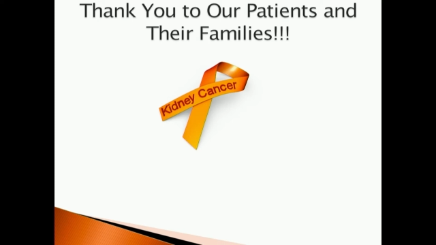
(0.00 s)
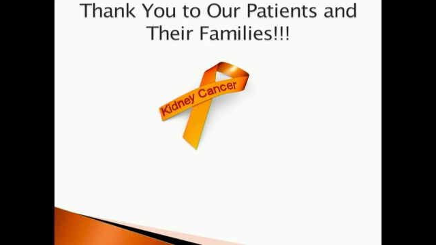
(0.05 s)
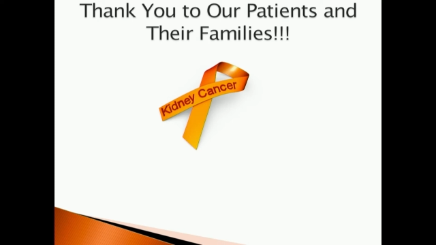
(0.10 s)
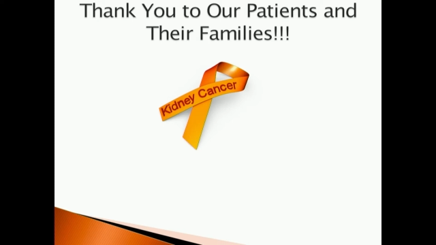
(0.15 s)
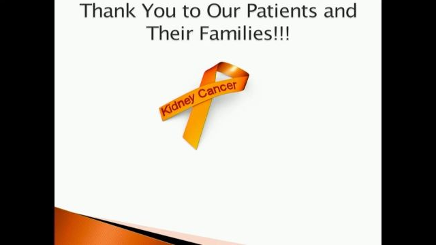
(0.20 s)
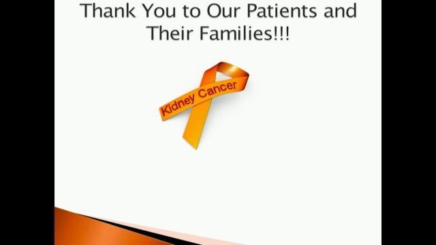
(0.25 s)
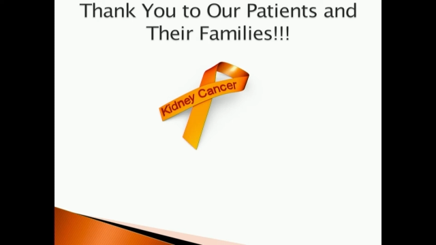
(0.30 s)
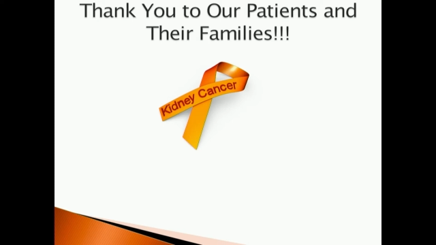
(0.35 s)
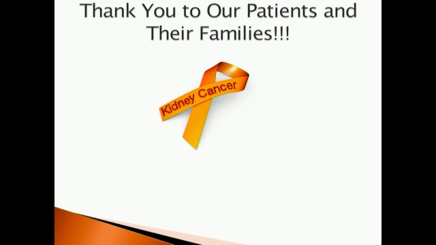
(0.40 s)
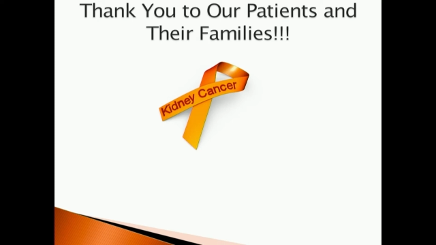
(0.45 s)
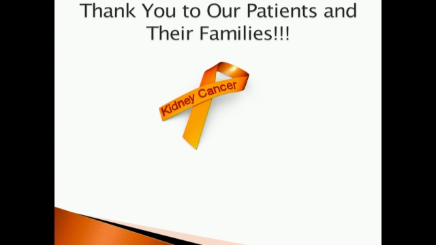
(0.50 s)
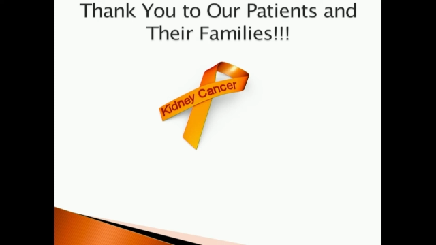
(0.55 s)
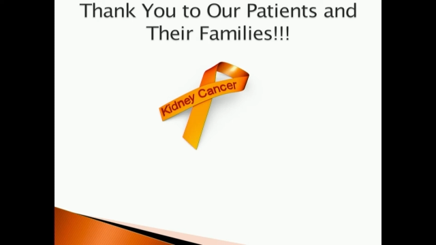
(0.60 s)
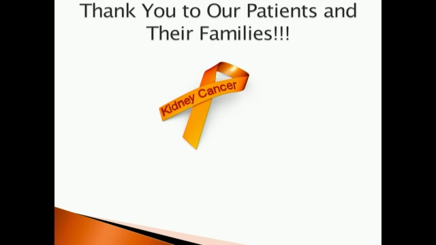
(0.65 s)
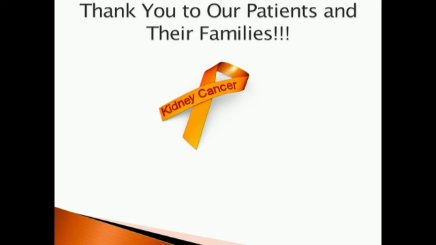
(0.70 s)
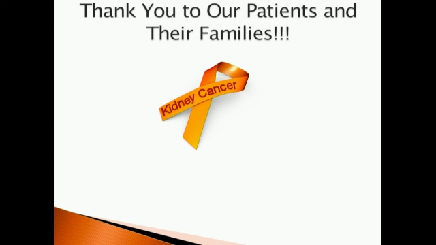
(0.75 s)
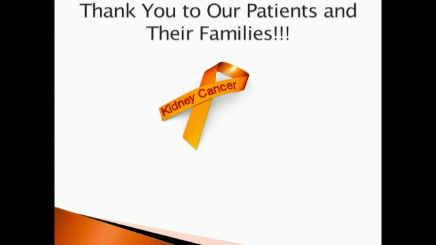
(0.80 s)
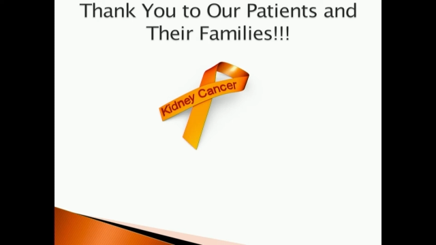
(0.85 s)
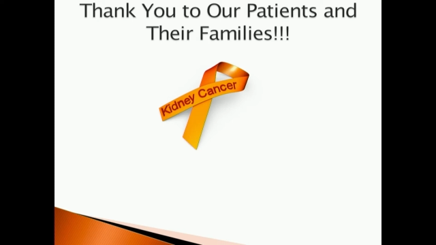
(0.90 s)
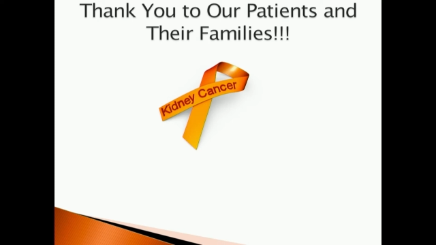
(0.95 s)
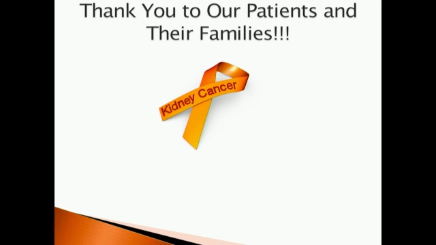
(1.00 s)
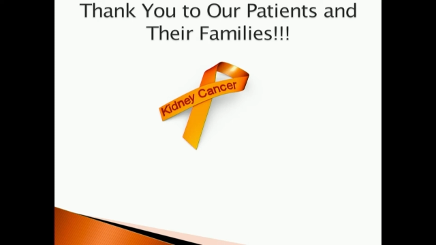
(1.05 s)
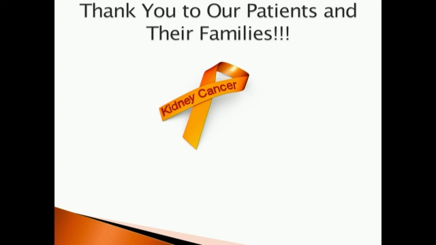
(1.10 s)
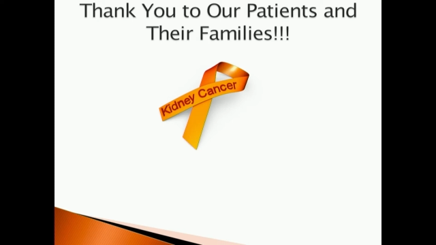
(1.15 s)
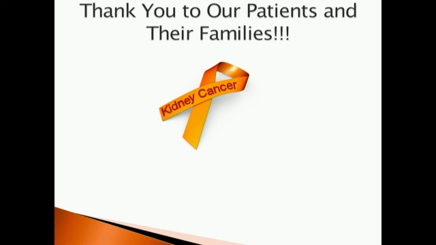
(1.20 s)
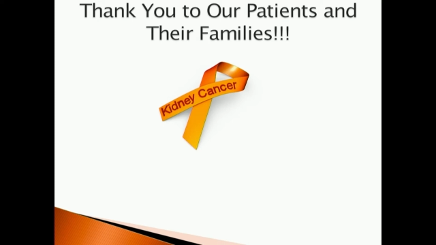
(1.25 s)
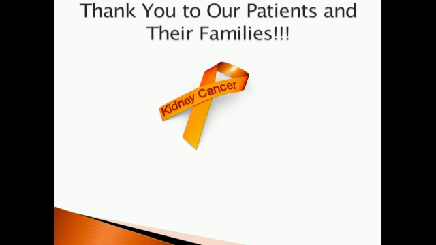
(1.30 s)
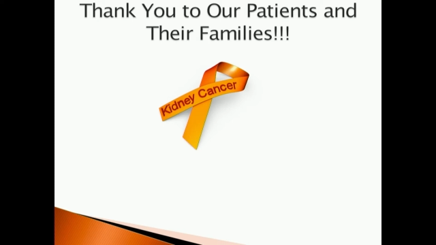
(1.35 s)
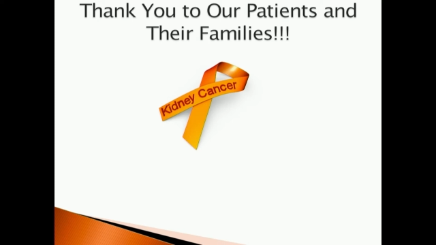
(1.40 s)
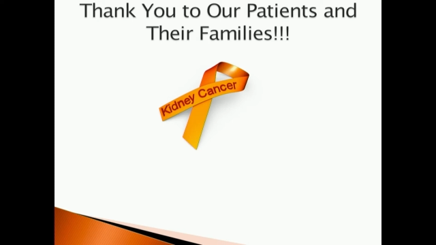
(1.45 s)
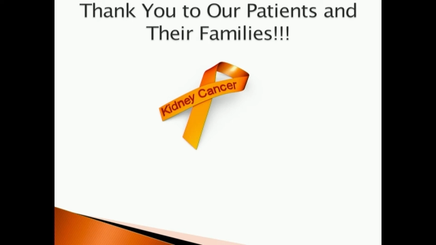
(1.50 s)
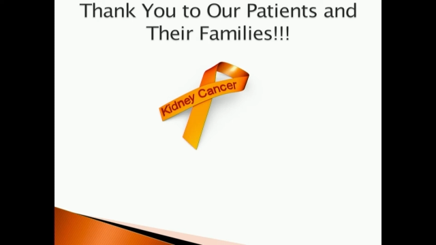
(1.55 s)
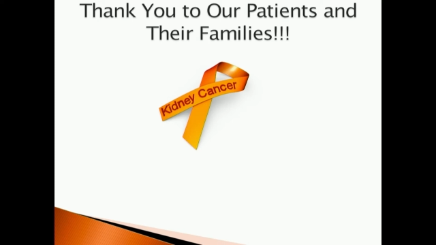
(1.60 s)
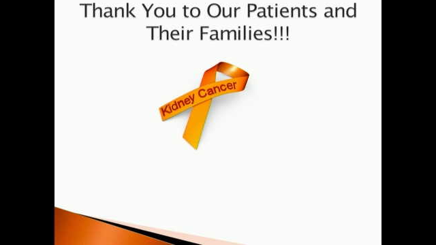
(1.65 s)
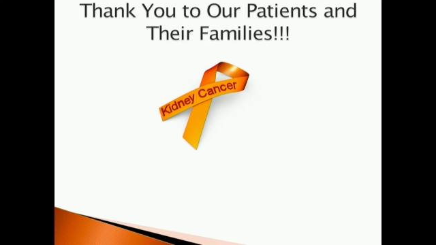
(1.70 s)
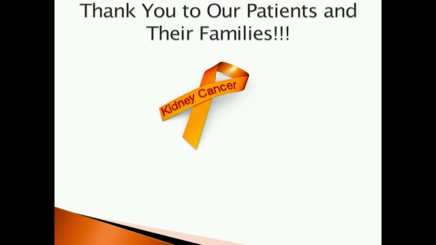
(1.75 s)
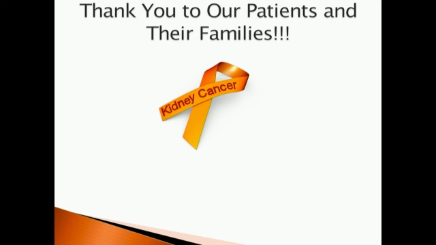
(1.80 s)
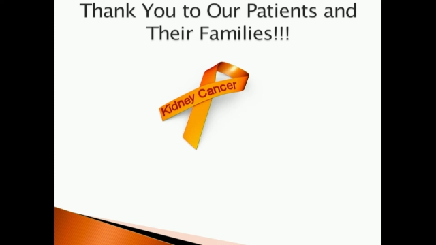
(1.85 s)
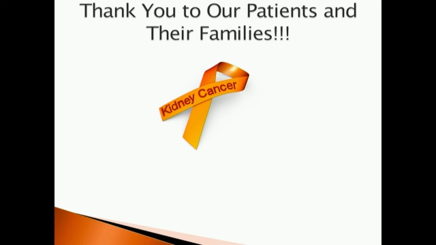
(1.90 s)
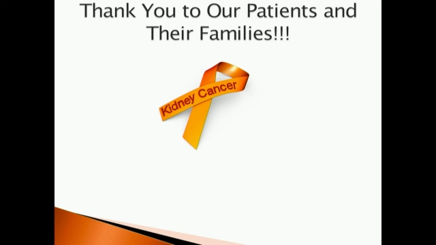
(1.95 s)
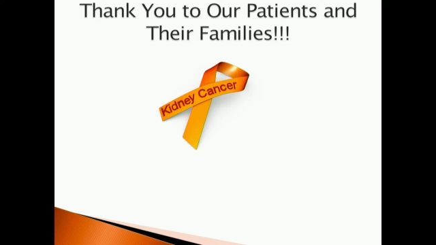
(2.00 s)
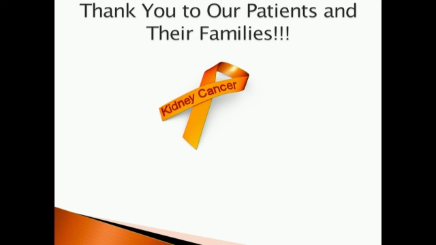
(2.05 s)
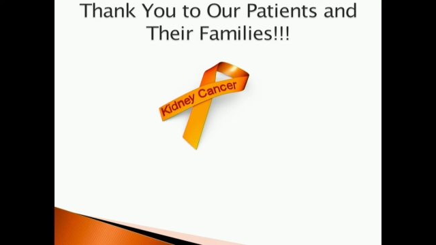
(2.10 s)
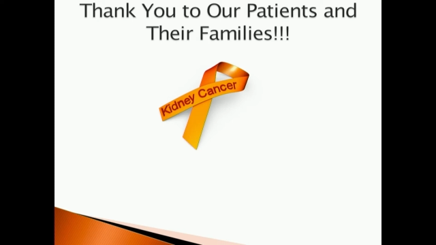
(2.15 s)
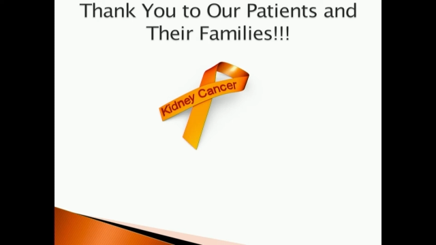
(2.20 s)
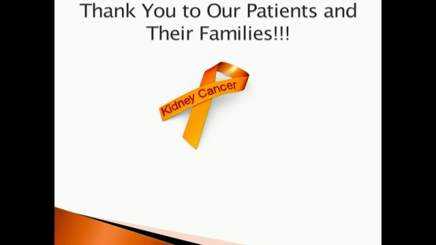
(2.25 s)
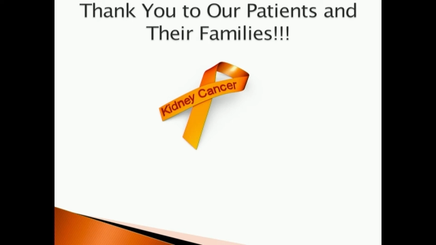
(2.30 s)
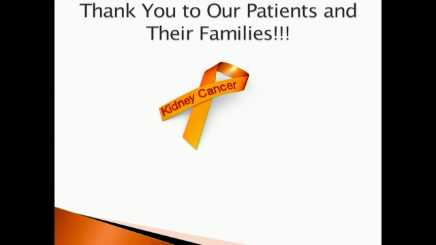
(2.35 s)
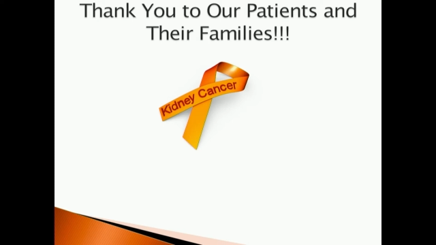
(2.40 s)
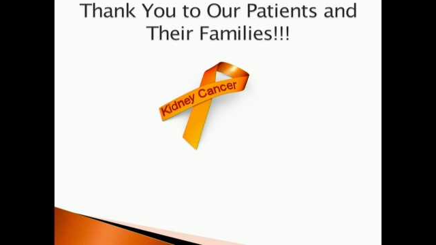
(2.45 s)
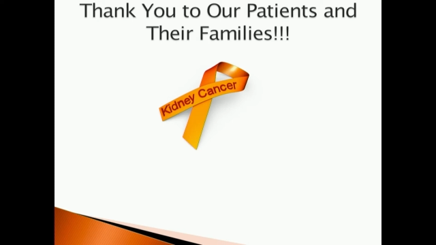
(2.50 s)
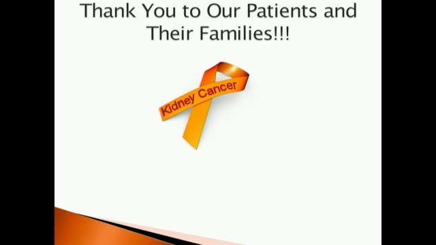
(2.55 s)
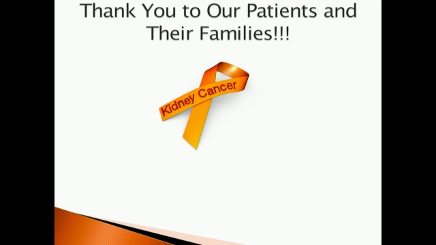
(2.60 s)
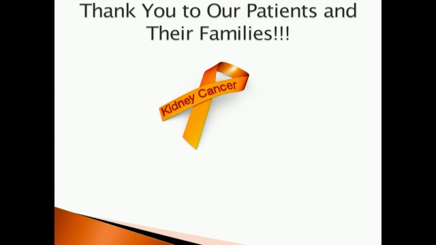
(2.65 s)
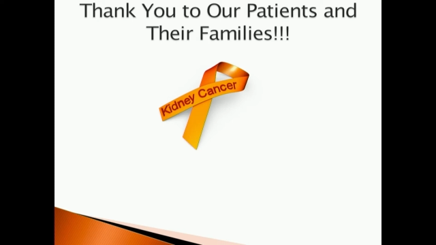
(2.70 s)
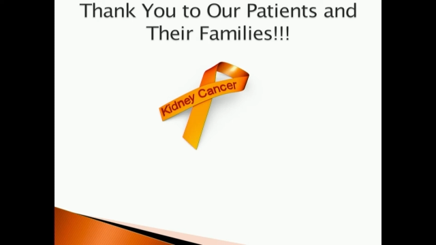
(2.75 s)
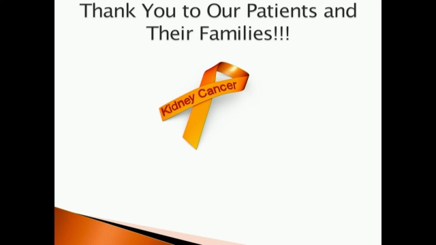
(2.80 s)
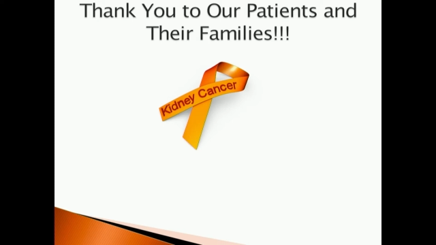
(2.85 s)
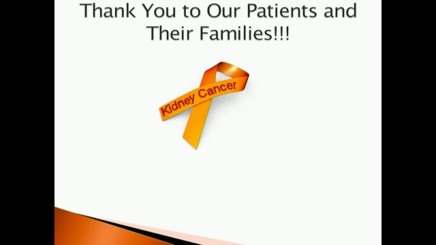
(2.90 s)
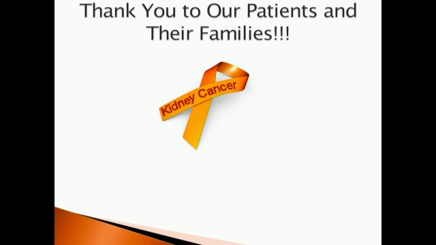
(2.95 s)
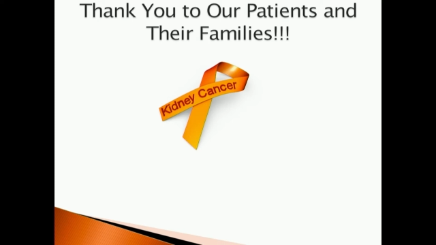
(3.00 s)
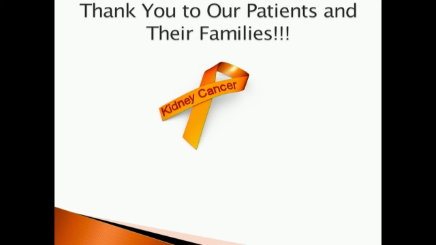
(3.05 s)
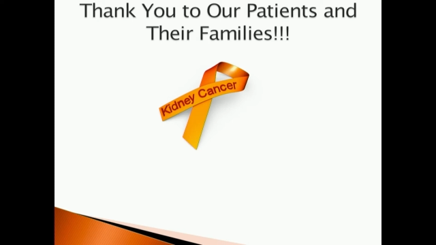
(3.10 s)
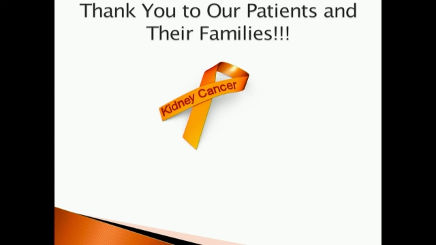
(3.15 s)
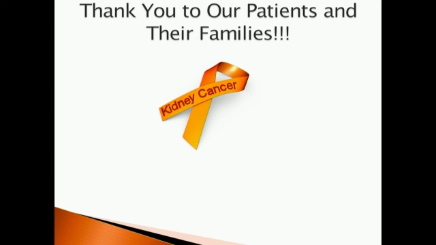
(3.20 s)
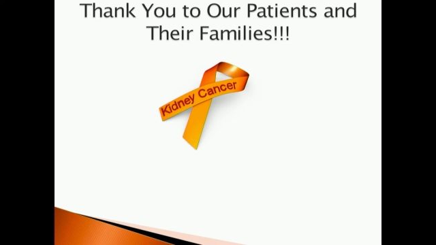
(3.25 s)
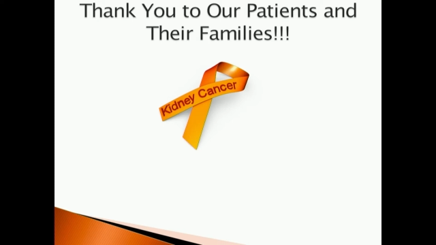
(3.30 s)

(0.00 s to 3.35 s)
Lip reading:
[unreadable: no face in view]